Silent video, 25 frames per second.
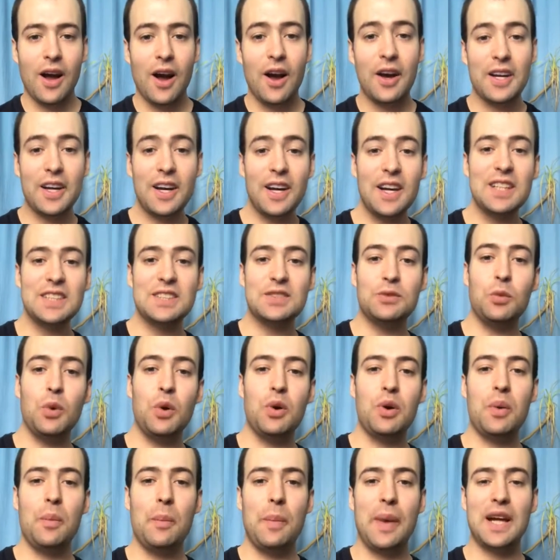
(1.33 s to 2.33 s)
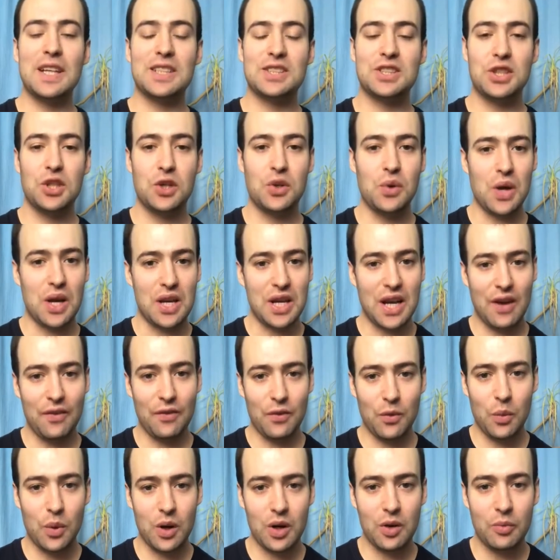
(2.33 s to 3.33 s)
Hi guys, and welcome back to
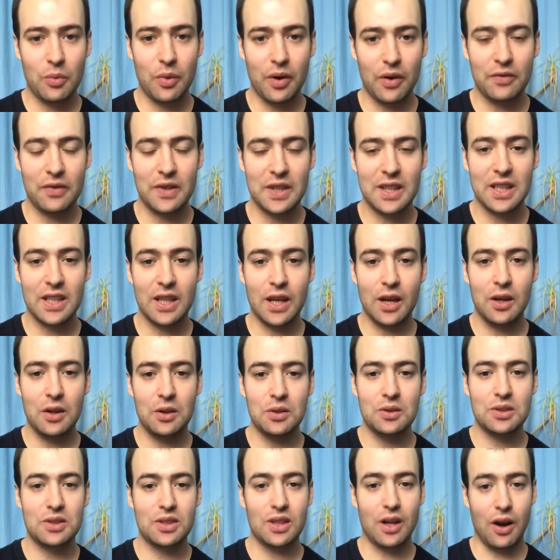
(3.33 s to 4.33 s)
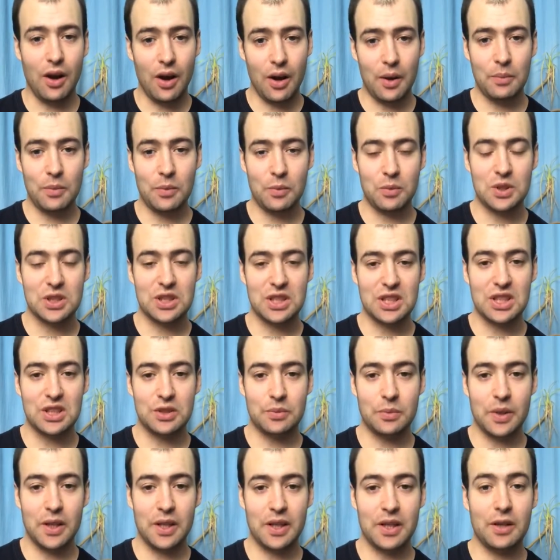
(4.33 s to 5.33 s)
another one of my videos. I'm the Whisky
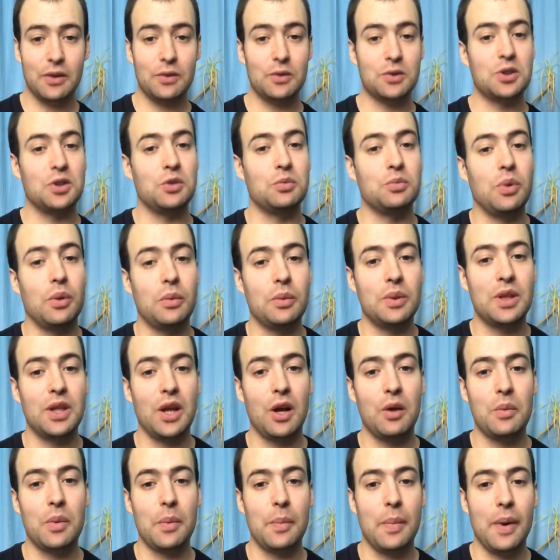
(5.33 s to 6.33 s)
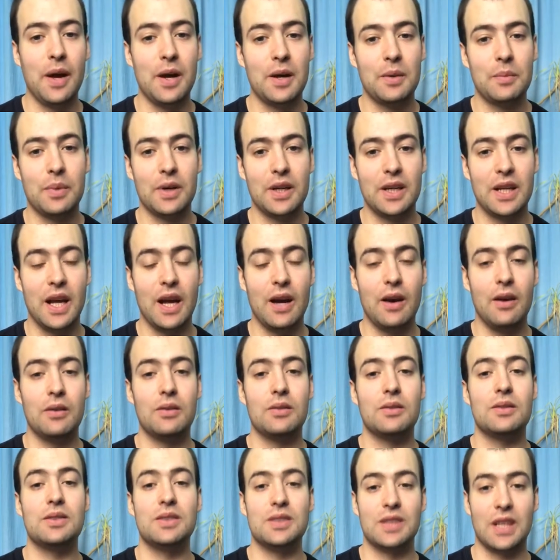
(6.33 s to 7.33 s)
Speaker, as you probably know me better by now,
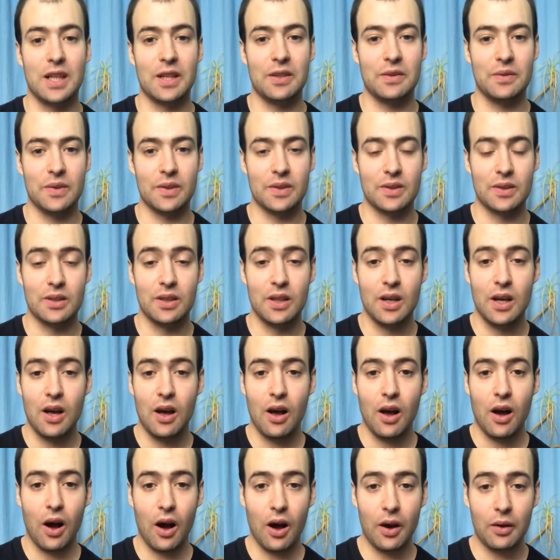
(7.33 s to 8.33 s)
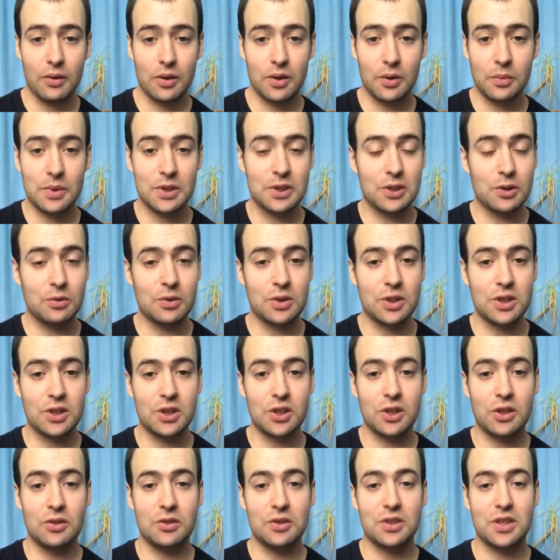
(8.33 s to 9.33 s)
Nathan. I'm going to be talking
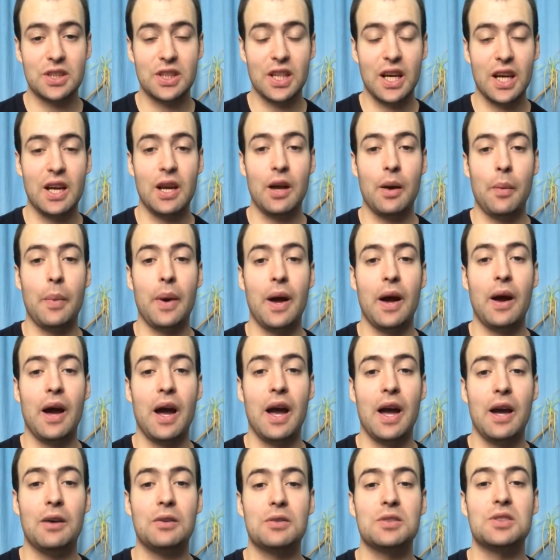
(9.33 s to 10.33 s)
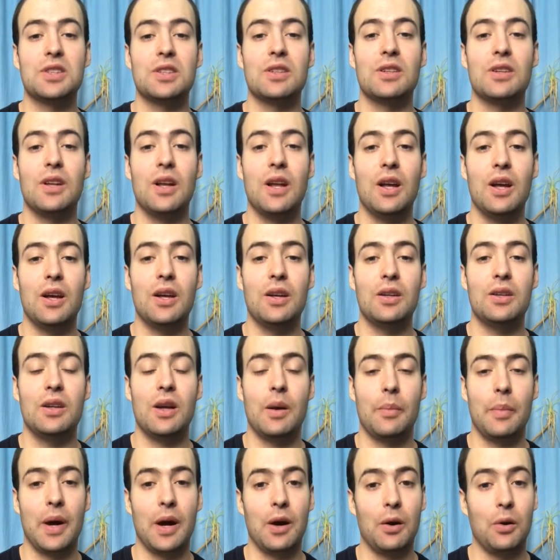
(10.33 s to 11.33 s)
to you today about how to learn
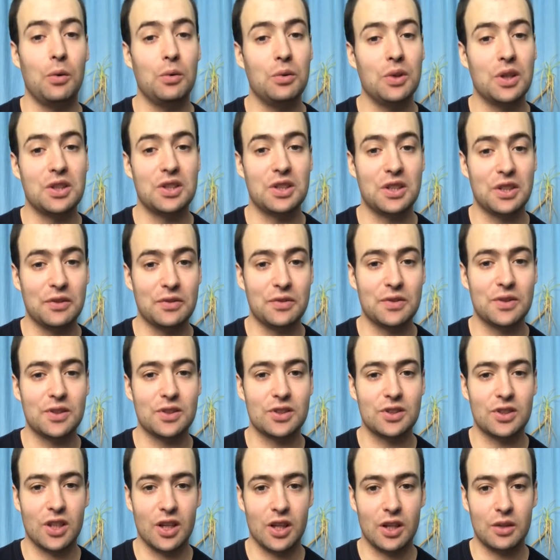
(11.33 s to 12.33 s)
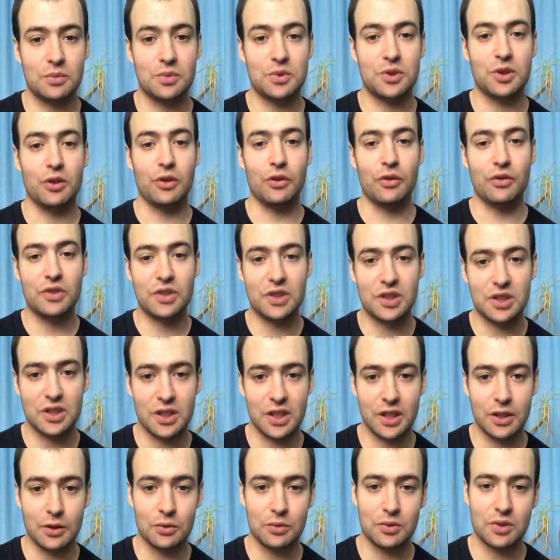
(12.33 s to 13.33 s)
about all the different types of
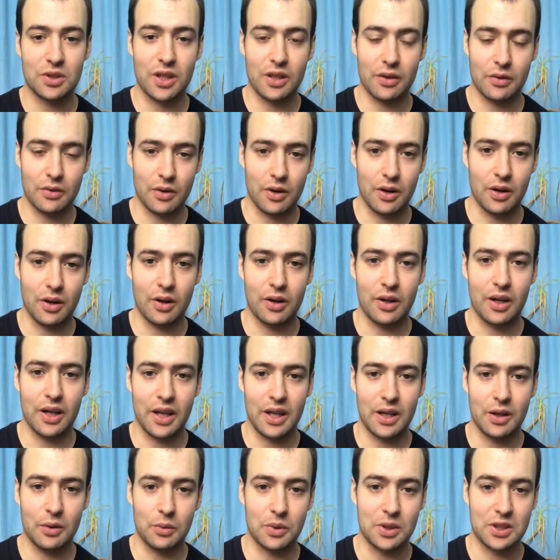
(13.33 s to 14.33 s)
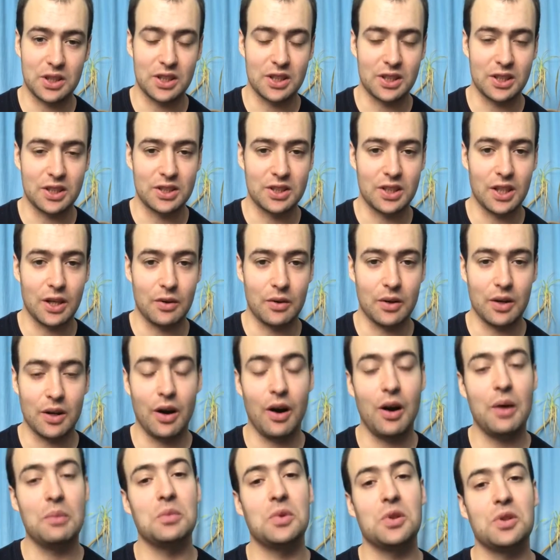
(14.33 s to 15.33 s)
stills there are in a whisky distillery.
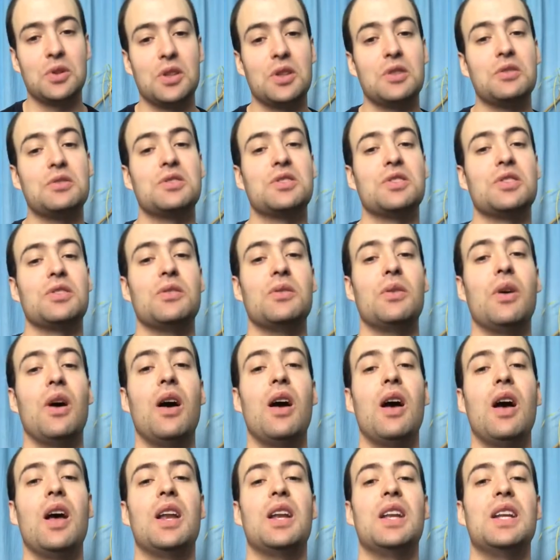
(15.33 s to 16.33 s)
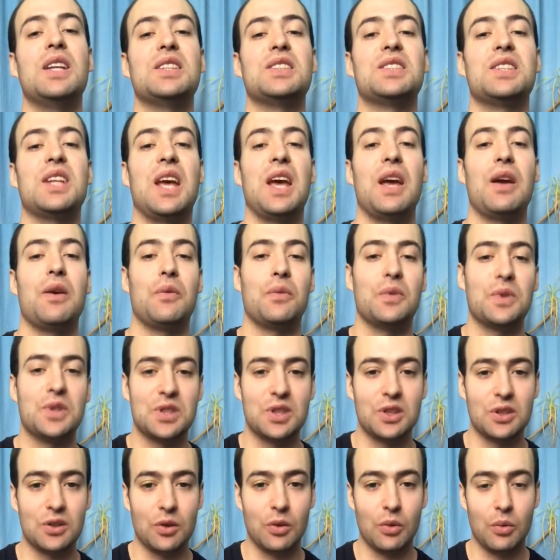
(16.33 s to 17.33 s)
I'm not going to list every
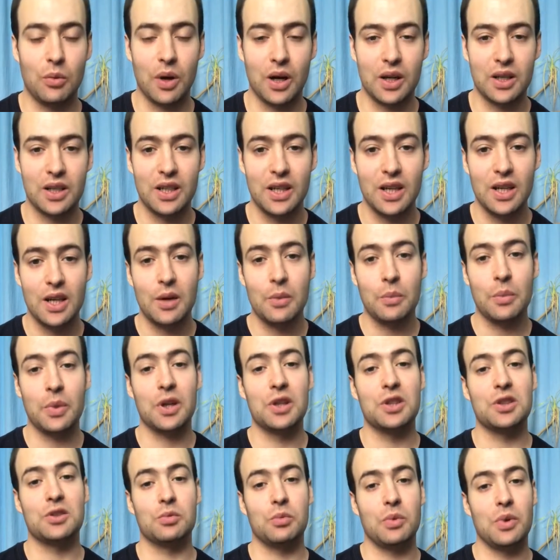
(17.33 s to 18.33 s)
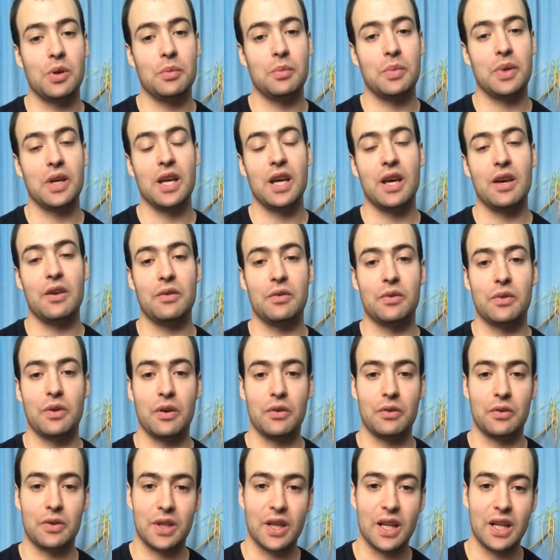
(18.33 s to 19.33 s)
single one because we'll be here
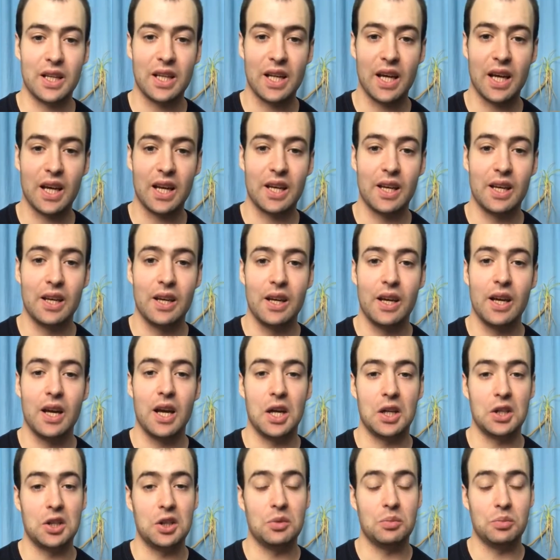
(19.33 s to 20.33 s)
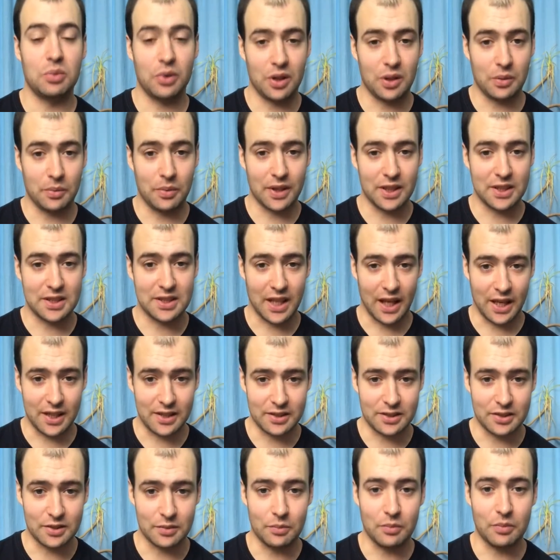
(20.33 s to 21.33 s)
forever and a day and you'd probably be a
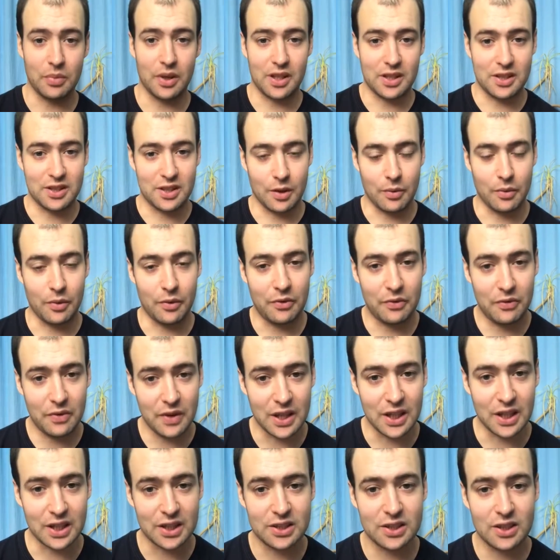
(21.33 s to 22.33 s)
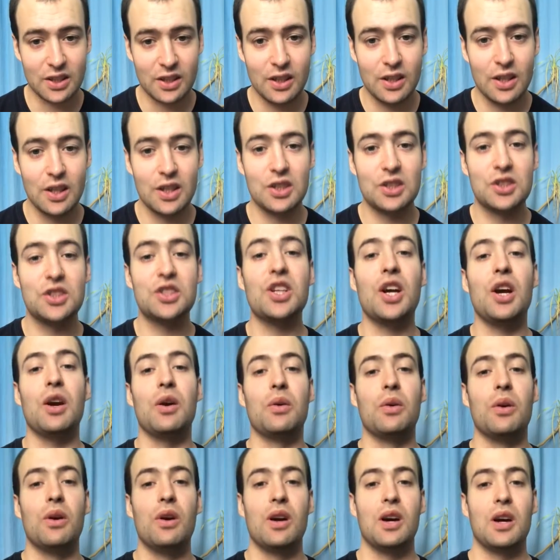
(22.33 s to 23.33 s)
skeleton by the time I've finished.
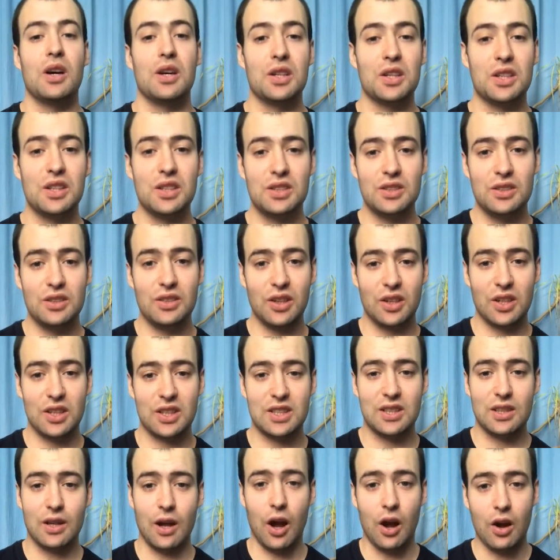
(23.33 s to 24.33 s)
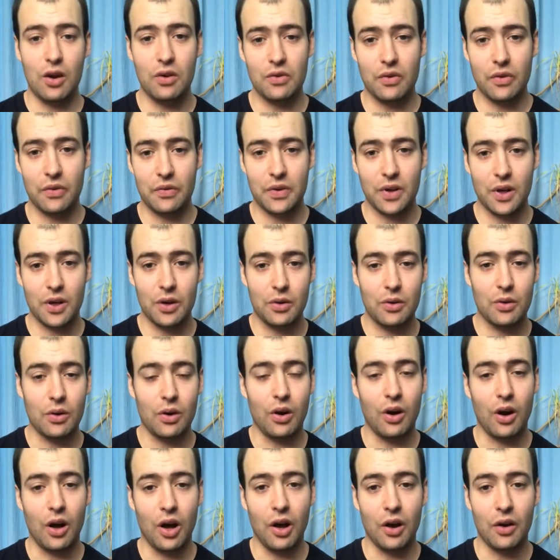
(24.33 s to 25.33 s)
So, nice overview
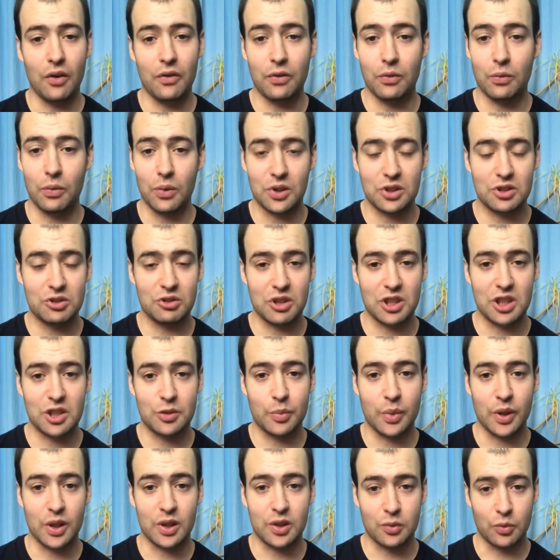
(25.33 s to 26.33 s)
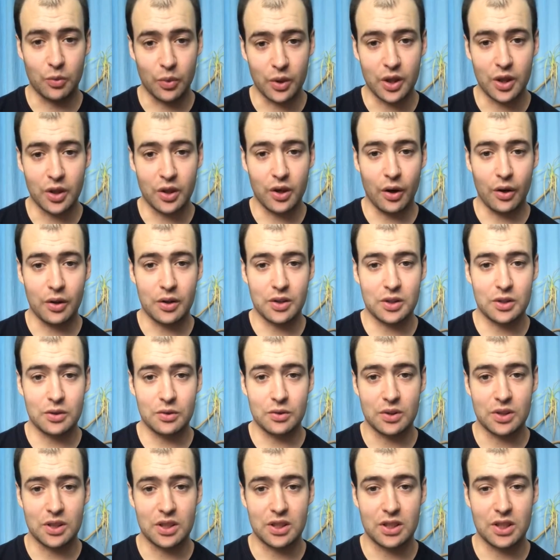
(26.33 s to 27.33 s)
of what to expect when you go
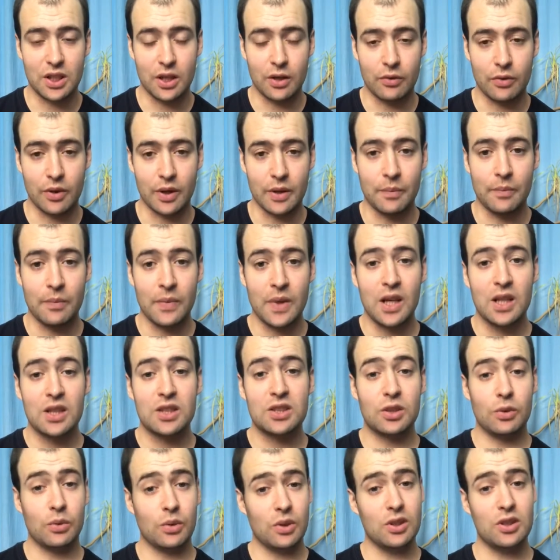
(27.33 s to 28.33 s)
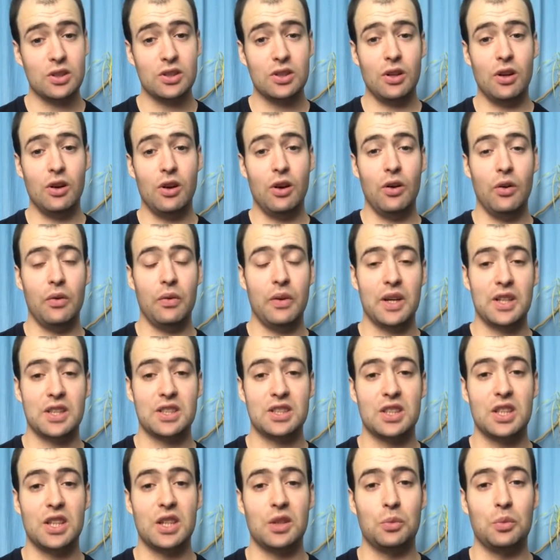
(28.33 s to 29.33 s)
into a distillery. So we're going to start off
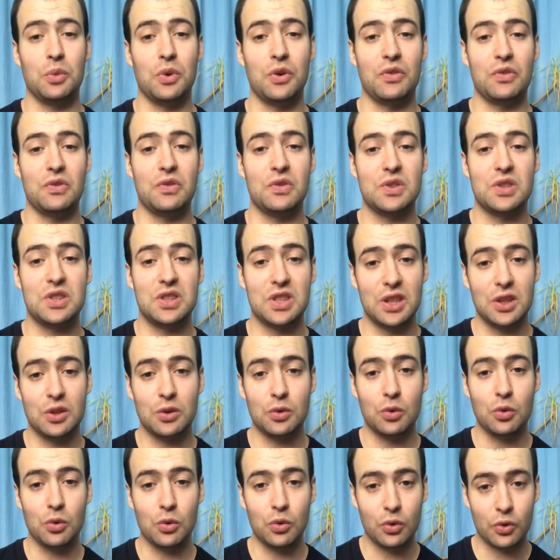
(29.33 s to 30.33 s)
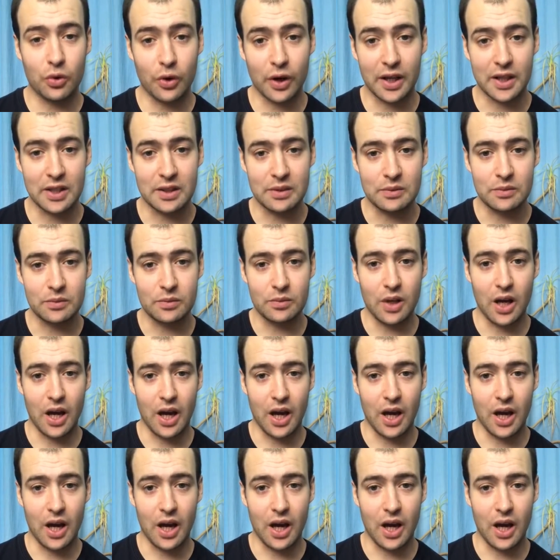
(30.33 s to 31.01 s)
actually with single grain,